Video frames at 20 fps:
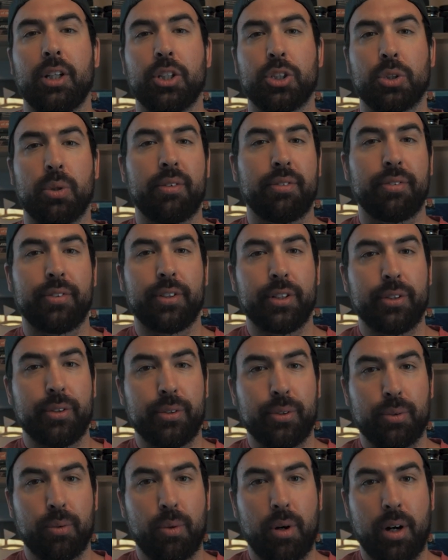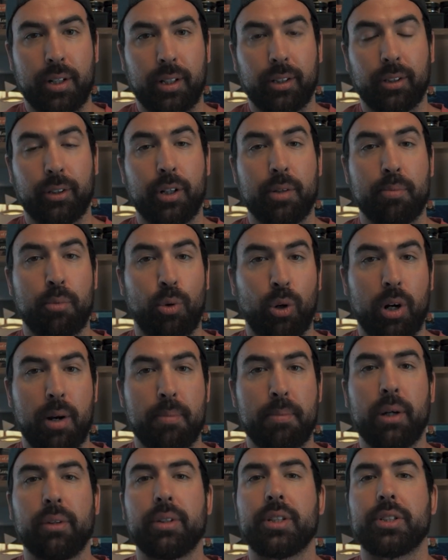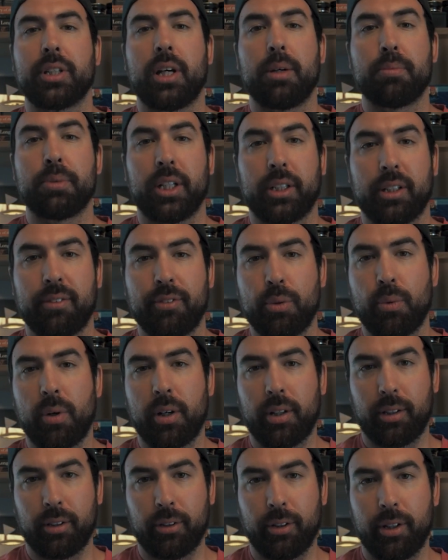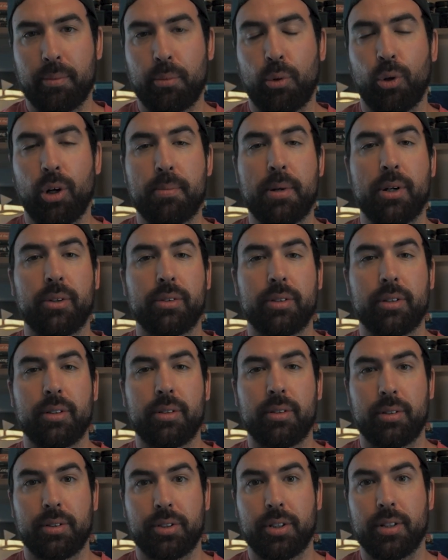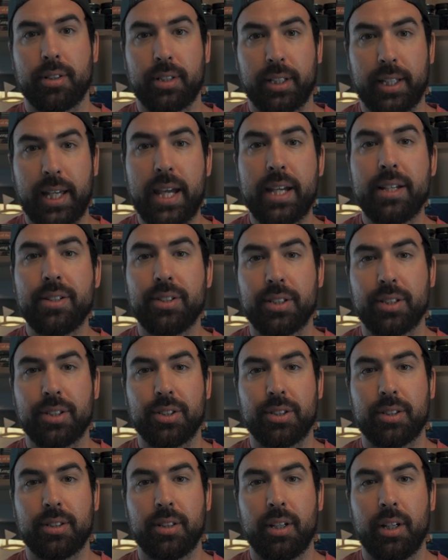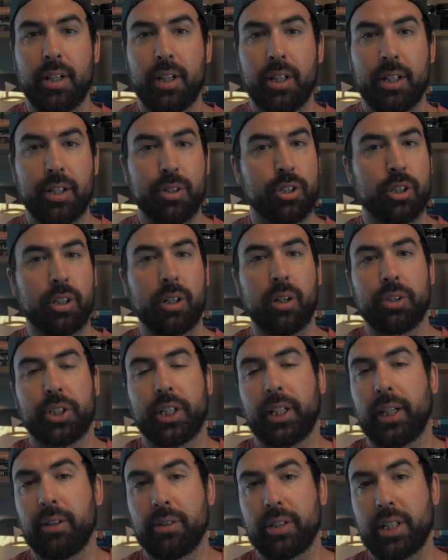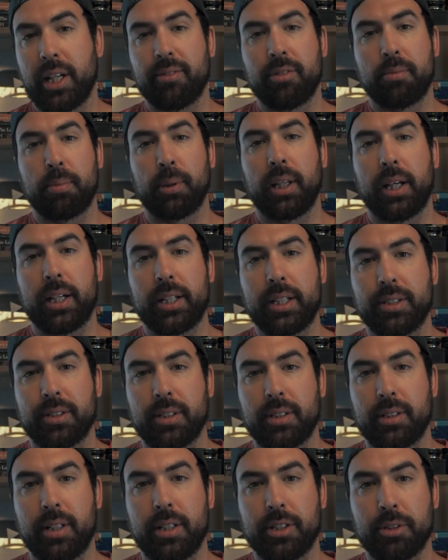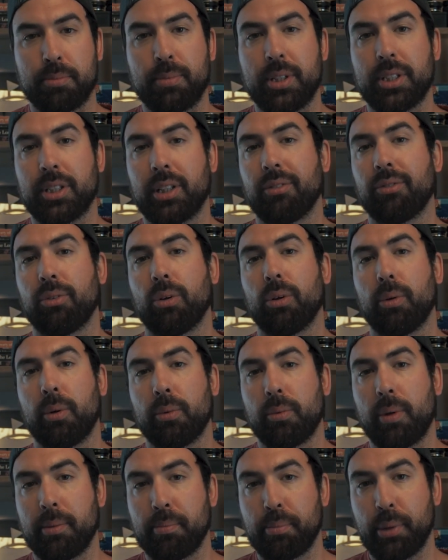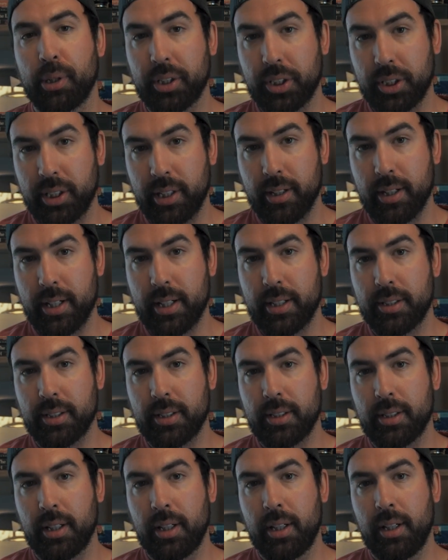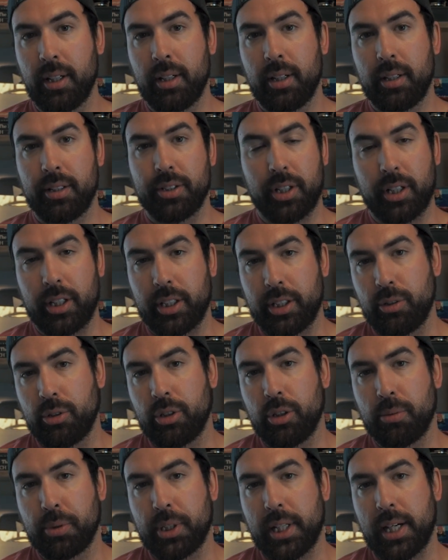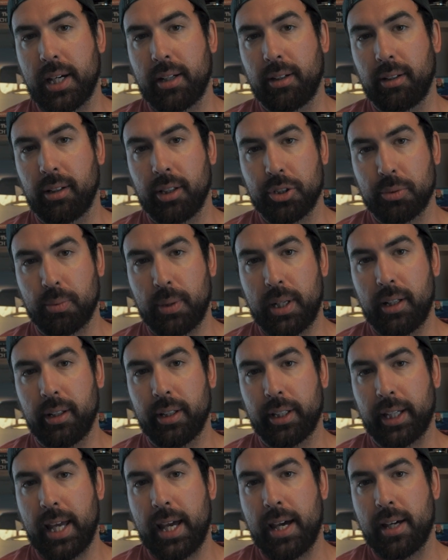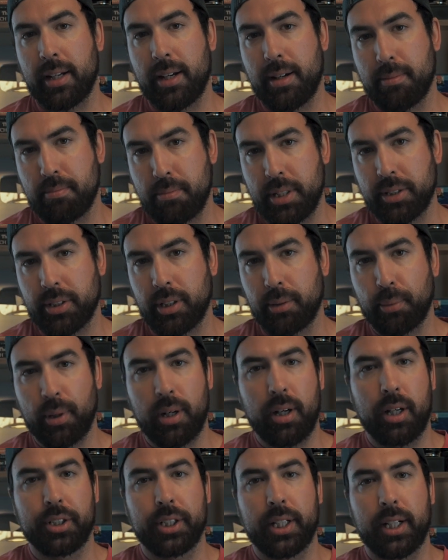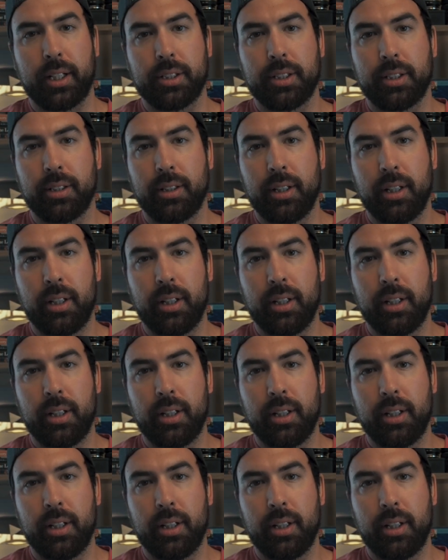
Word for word: So if you want to learn more about the subject, if you want to learn more about certain cases, you should go check out David Paulides and his Missing 411 book series. He's got a YouTube channel as well, the Can-Am Missing Project.